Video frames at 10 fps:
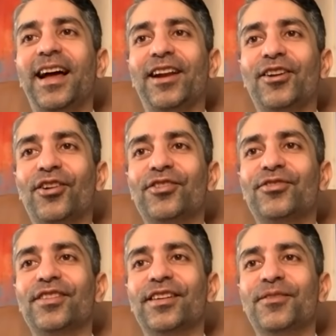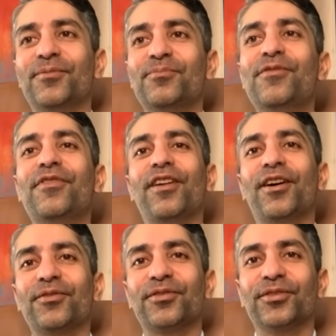and not uh, move
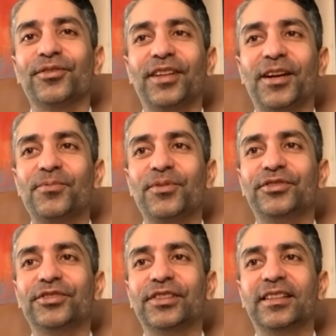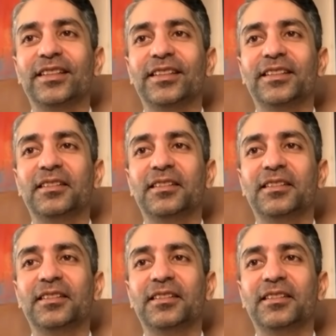around. So that was uh,